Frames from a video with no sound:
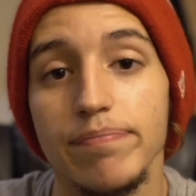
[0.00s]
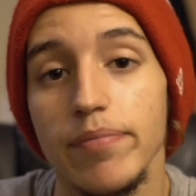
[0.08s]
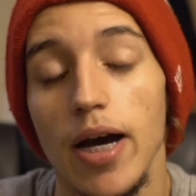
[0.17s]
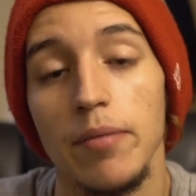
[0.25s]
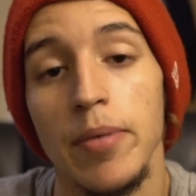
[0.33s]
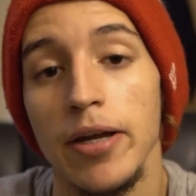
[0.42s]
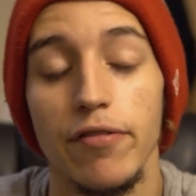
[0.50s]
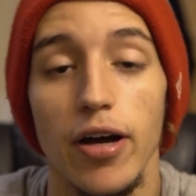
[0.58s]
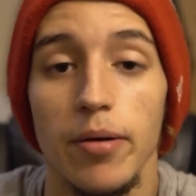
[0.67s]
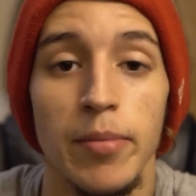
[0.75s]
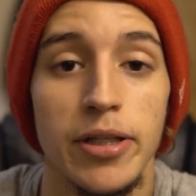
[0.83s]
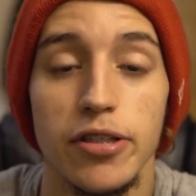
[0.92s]
I
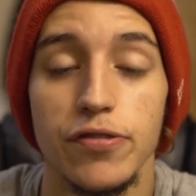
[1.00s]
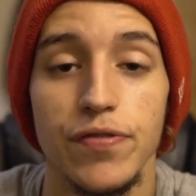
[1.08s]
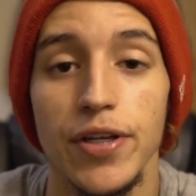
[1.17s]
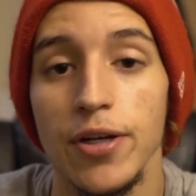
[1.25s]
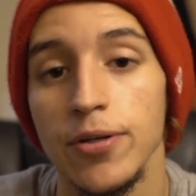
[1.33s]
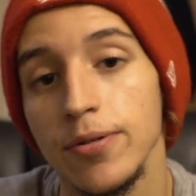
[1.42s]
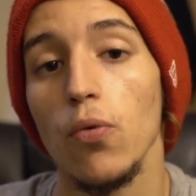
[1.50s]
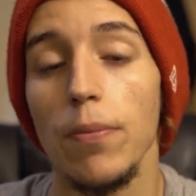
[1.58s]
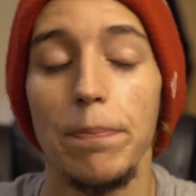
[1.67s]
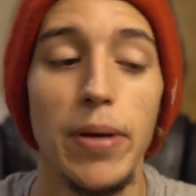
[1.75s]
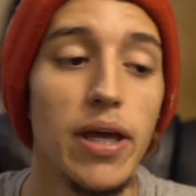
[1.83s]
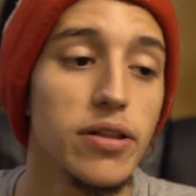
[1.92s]
made this video. We
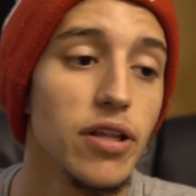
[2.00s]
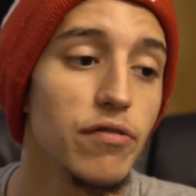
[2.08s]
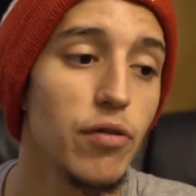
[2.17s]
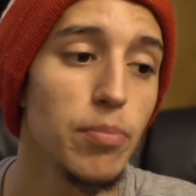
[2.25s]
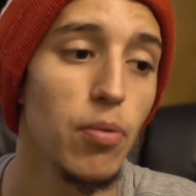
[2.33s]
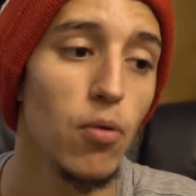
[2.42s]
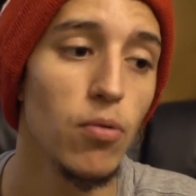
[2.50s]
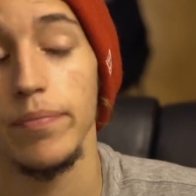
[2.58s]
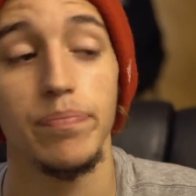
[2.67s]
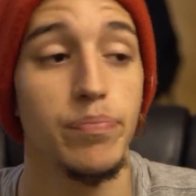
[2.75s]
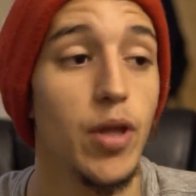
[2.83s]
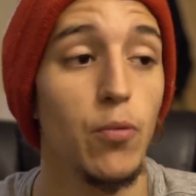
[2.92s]
beat Liverpool,
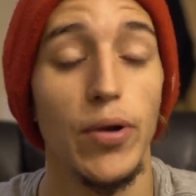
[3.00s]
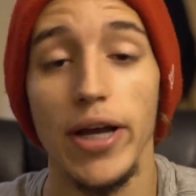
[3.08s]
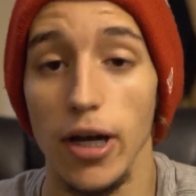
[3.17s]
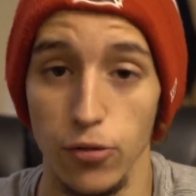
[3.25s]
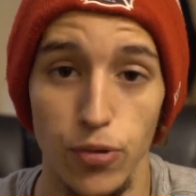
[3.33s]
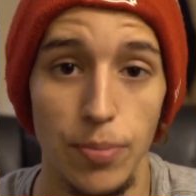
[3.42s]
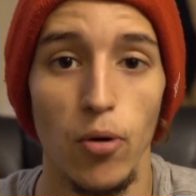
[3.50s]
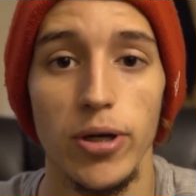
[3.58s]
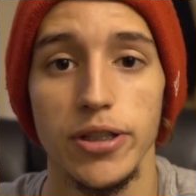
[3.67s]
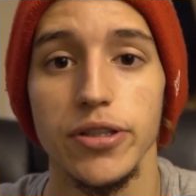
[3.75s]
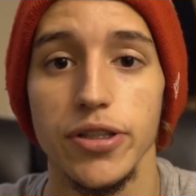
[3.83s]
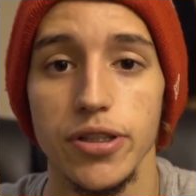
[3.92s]
we got 3
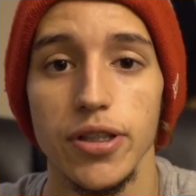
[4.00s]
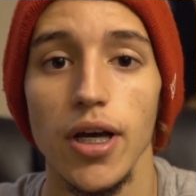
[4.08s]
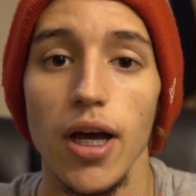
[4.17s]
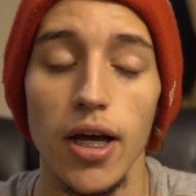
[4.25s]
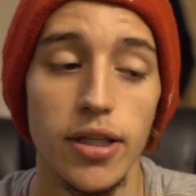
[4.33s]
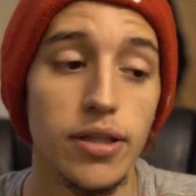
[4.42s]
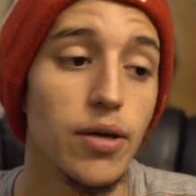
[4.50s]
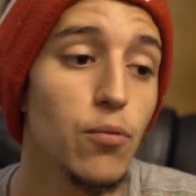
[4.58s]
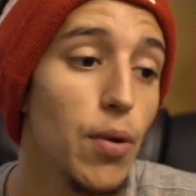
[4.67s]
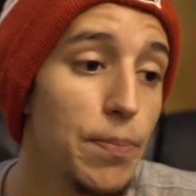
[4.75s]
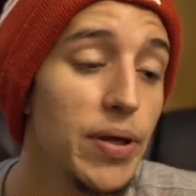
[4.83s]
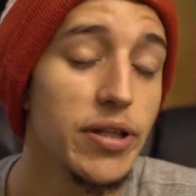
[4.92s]
points.
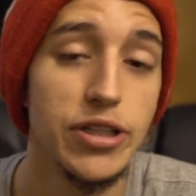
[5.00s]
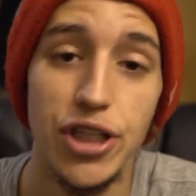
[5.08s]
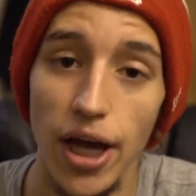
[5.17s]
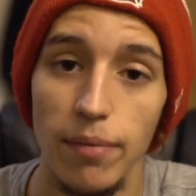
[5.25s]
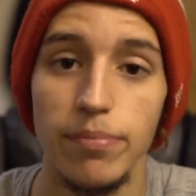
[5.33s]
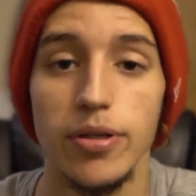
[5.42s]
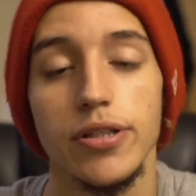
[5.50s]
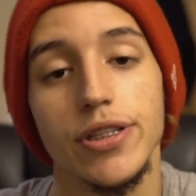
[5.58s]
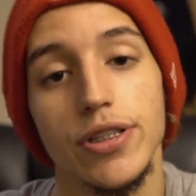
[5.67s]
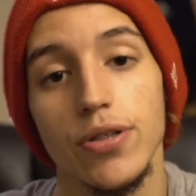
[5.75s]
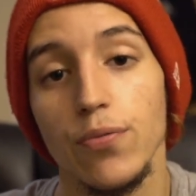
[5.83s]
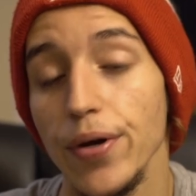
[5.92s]
We beat the
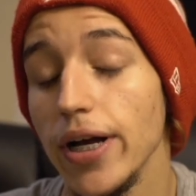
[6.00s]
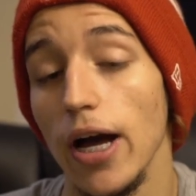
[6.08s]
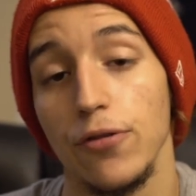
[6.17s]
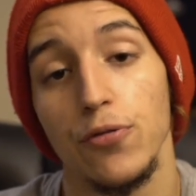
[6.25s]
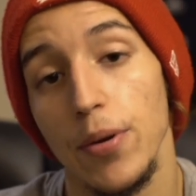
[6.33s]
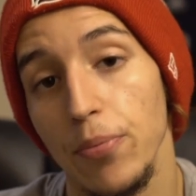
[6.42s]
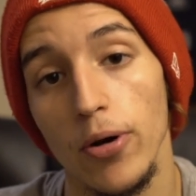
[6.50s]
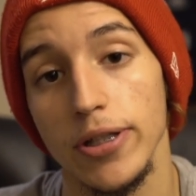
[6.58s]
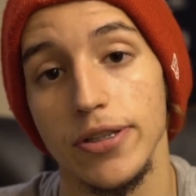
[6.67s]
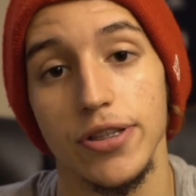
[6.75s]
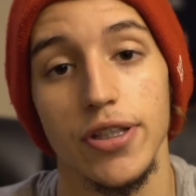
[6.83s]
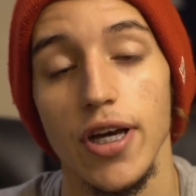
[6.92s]
champions, we got 3
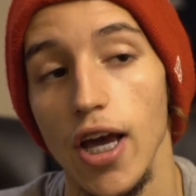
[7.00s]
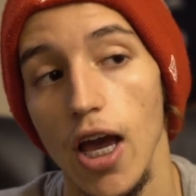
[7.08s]
points.